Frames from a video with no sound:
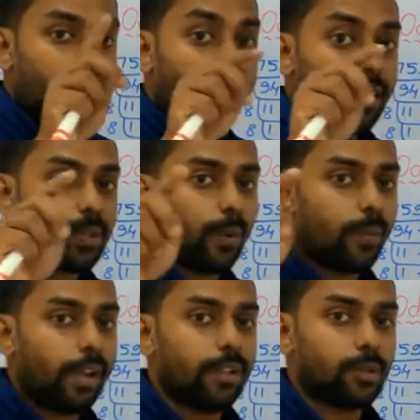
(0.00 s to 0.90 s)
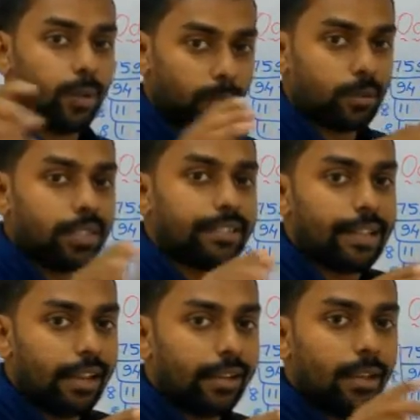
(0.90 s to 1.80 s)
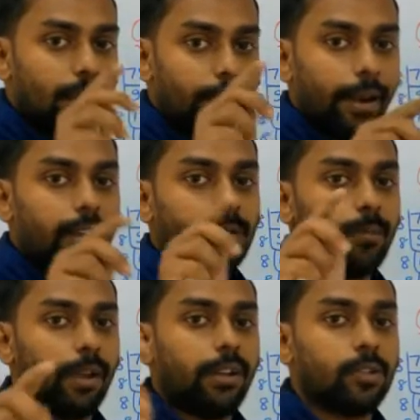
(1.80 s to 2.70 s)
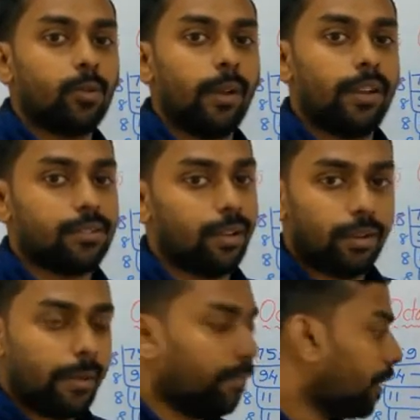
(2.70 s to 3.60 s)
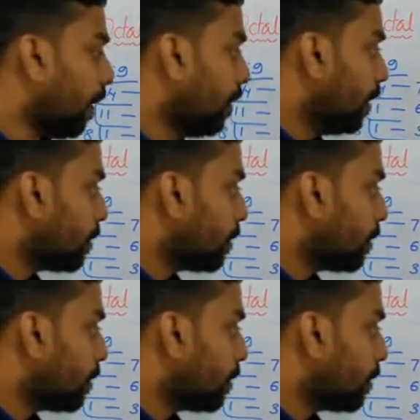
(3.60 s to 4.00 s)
Minus 1, minus 2. It proceeds like minus 1, minus 2, minus 3. Okay? Yeah.